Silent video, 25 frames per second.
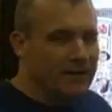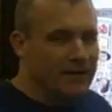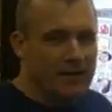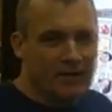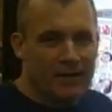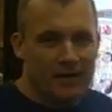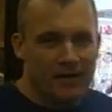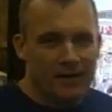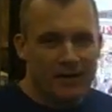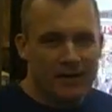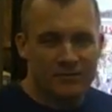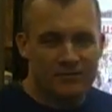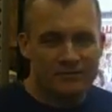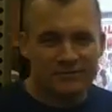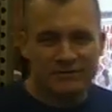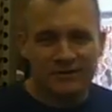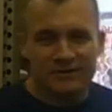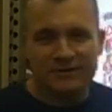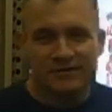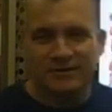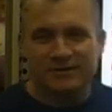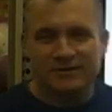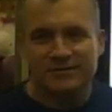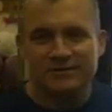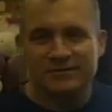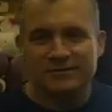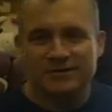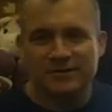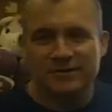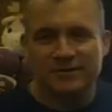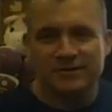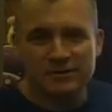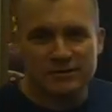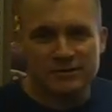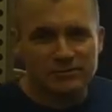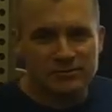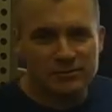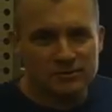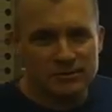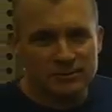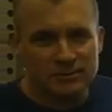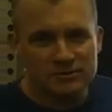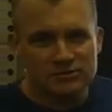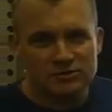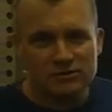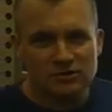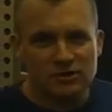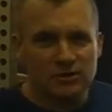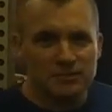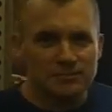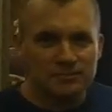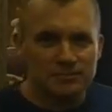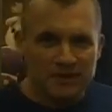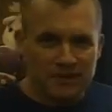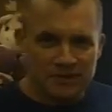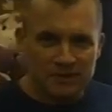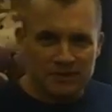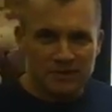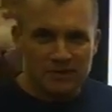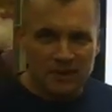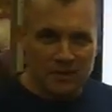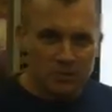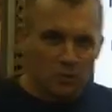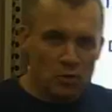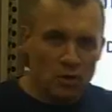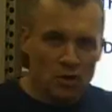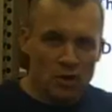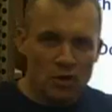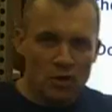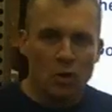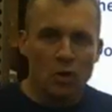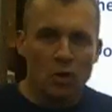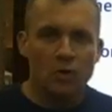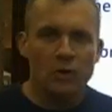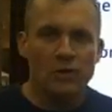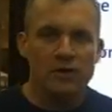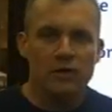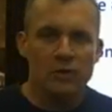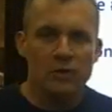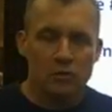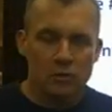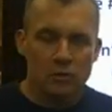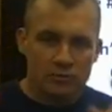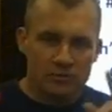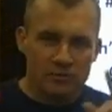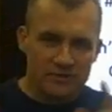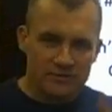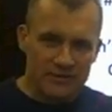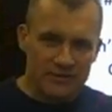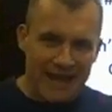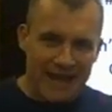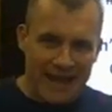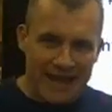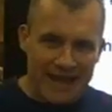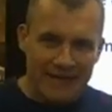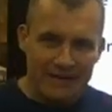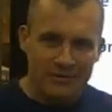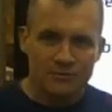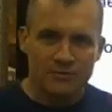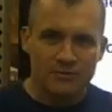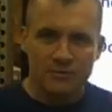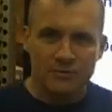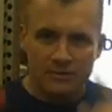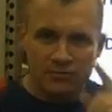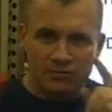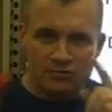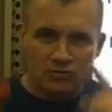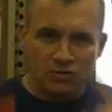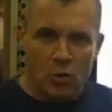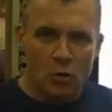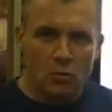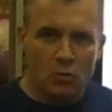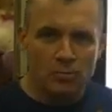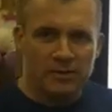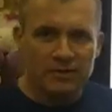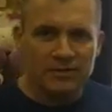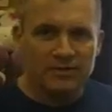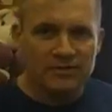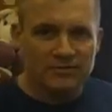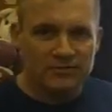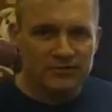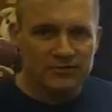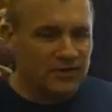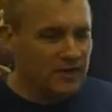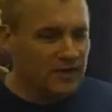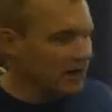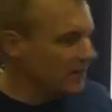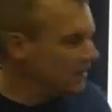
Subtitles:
I was like, this is unbelievable. So, and the number one goal here with this hacks is don't be this guy.